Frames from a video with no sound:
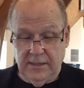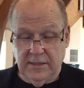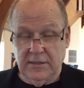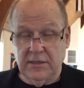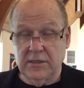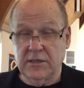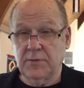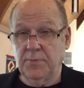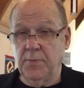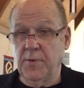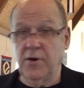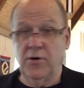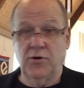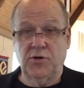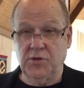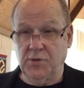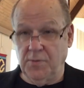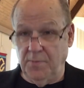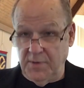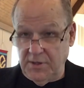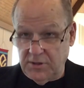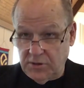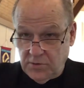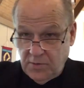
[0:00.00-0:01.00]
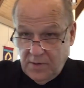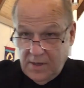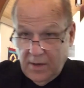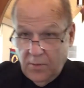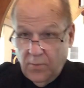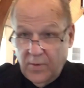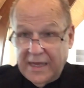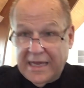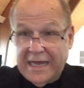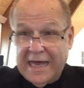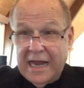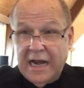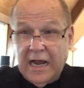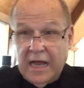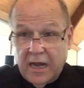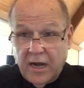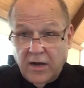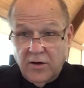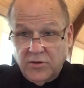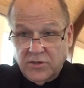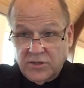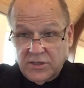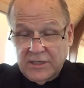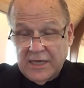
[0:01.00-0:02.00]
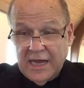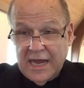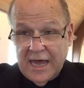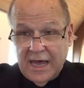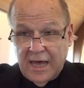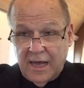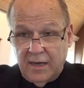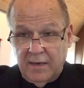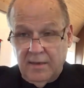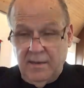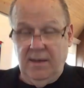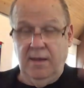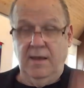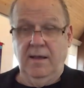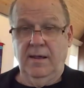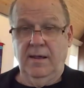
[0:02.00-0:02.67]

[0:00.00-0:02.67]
It's a spiritual mystery that we cannot understand,